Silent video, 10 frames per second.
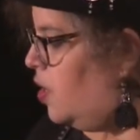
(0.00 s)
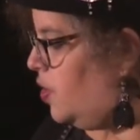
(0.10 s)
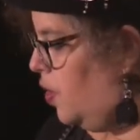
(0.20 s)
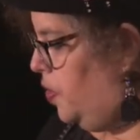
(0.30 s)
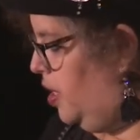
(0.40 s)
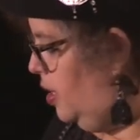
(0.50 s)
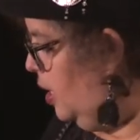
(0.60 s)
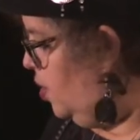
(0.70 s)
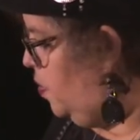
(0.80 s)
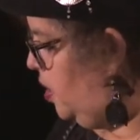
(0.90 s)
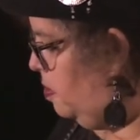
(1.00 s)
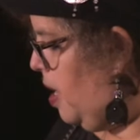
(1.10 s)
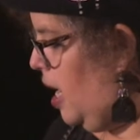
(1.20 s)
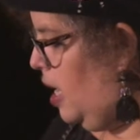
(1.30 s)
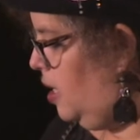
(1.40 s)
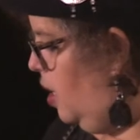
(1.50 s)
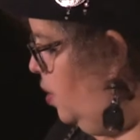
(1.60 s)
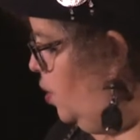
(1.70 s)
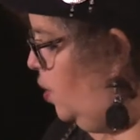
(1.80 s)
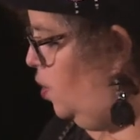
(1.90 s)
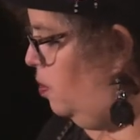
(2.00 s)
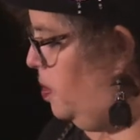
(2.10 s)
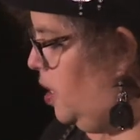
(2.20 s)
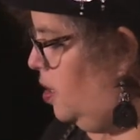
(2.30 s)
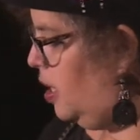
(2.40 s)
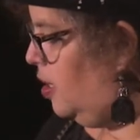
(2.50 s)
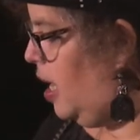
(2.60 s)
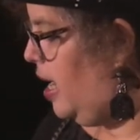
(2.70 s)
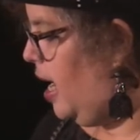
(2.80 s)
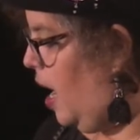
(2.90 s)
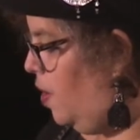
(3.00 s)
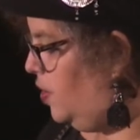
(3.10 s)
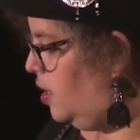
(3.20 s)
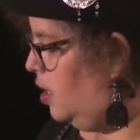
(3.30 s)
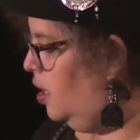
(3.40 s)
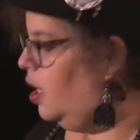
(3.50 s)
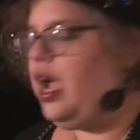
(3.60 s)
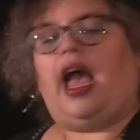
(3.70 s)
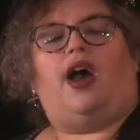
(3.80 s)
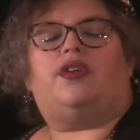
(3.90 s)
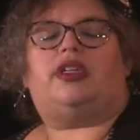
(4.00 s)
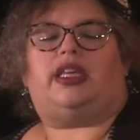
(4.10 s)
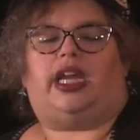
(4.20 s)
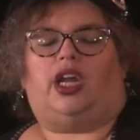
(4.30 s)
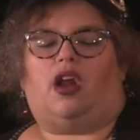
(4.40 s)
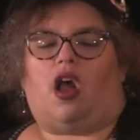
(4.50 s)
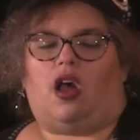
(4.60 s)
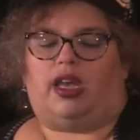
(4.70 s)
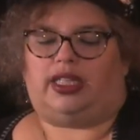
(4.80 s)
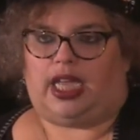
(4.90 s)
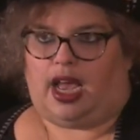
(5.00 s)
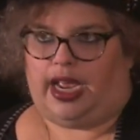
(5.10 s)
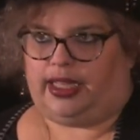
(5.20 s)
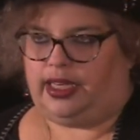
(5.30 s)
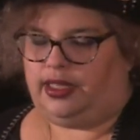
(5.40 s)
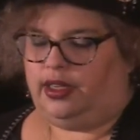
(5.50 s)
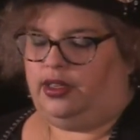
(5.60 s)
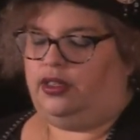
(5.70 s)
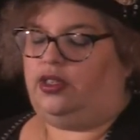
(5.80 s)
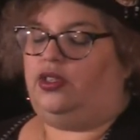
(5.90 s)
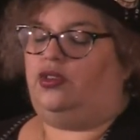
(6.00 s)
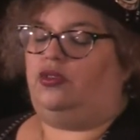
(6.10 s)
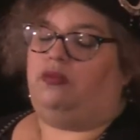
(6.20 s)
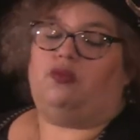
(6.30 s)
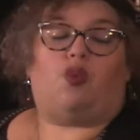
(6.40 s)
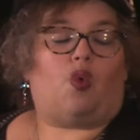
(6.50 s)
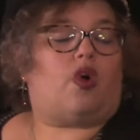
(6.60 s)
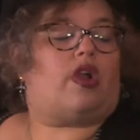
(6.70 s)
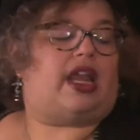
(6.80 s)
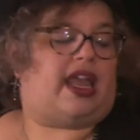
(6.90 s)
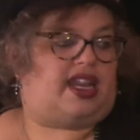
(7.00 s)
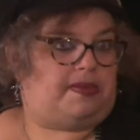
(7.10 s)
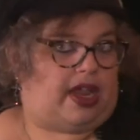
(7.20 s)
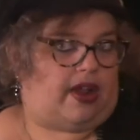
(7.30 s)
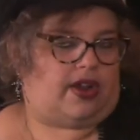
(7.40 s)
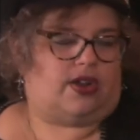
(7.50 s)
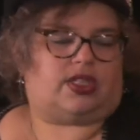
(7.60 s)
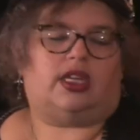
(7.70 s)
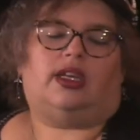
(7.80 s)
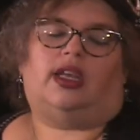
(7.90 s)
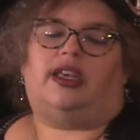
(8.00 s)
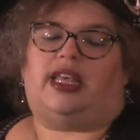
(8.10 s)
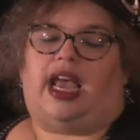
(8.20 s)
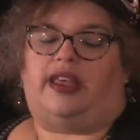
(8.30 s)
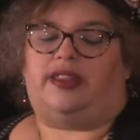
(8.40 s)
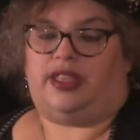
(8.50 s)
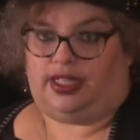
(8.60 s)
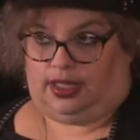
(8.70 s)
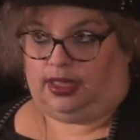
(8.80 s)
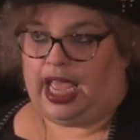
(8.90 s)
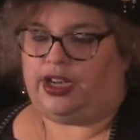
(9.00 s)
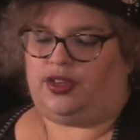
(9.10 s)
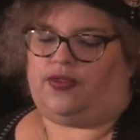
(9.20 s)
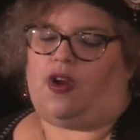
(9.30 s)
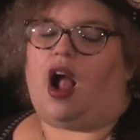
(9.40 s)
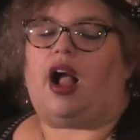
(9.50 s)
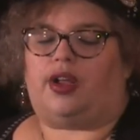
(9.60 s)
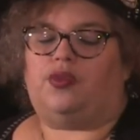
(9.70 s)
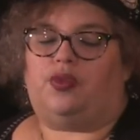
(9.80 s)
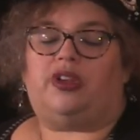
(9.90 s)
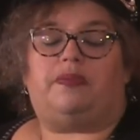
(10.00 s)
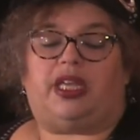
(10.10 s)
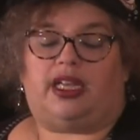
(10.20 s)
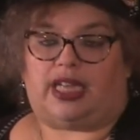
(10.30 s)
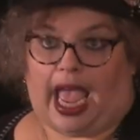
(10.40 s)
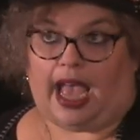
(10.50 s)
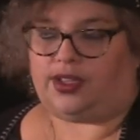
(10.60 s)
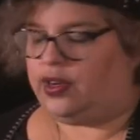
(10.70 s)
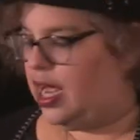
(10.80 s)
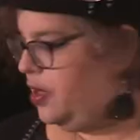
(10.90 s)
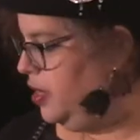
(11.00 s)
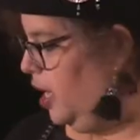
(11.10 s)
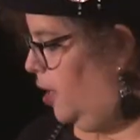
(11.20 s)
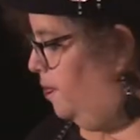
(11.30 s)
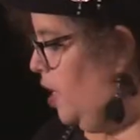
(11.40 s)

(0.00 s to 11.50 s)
So the decision was made to build a lighthouse out there on the island to warn any mariners that this ledge of rock would be a hazard out there.